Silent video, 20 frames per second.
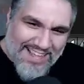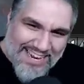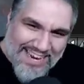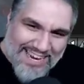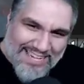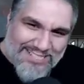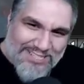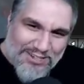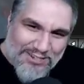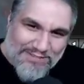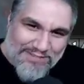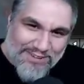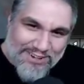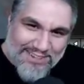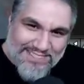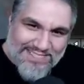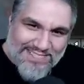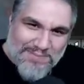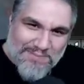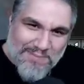in, in his
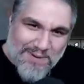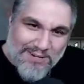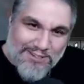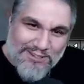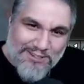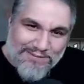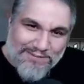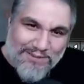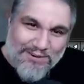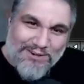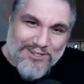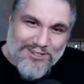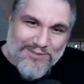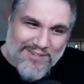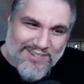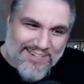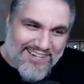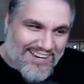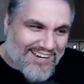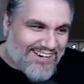universe, it's spelled universe
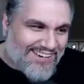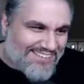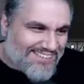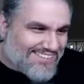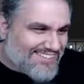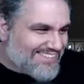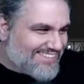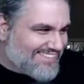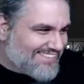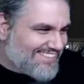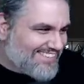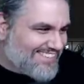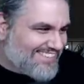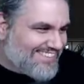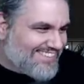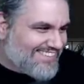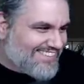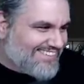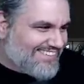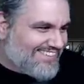with an O. Yeah,
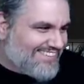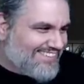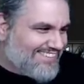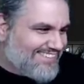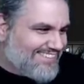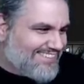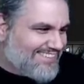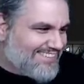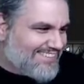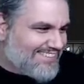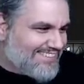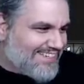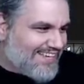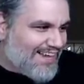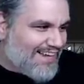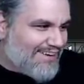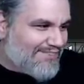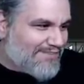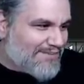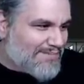everybody knows that.
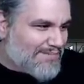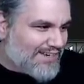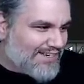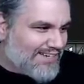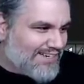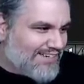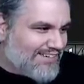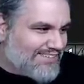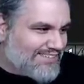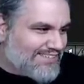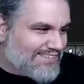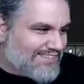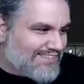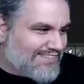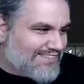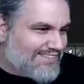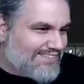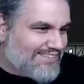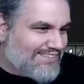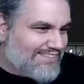Everybody knows it.
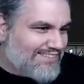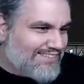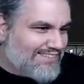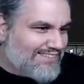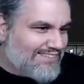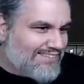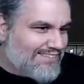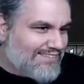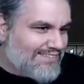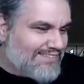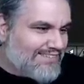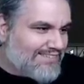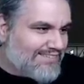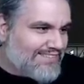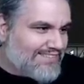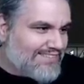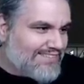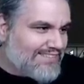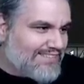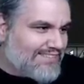
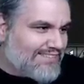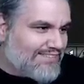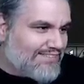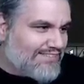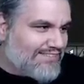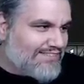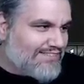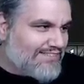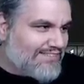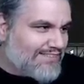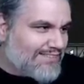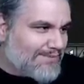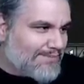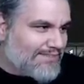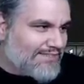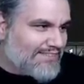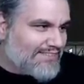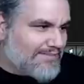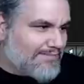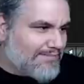What is this? It's gonna
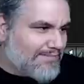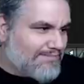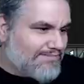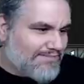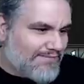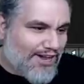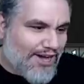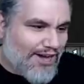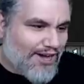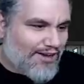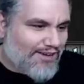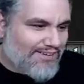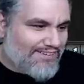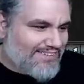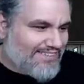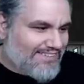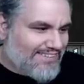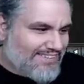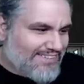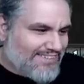be Jason. No,
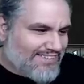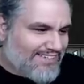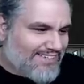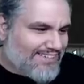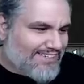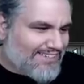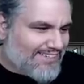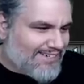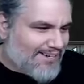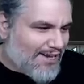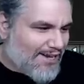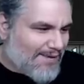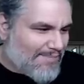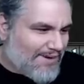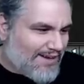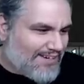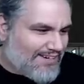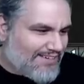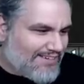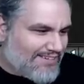no,
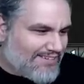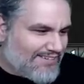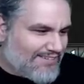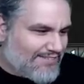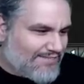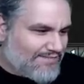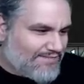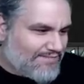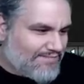my dude.